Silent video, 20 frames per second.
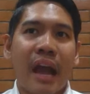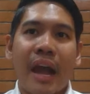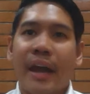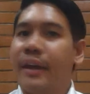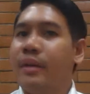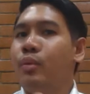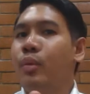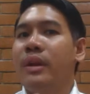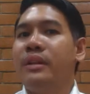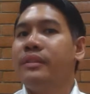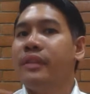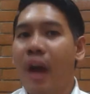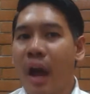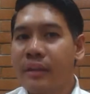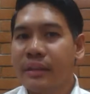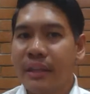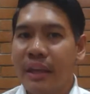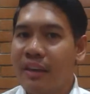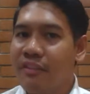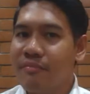I will
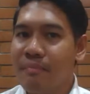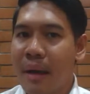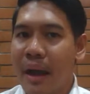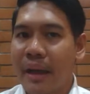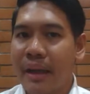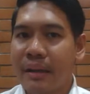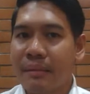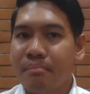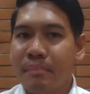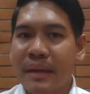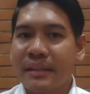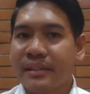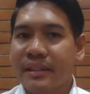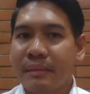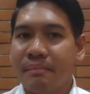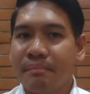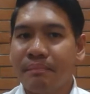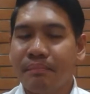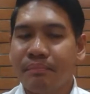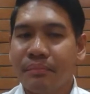not give my
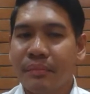payslip.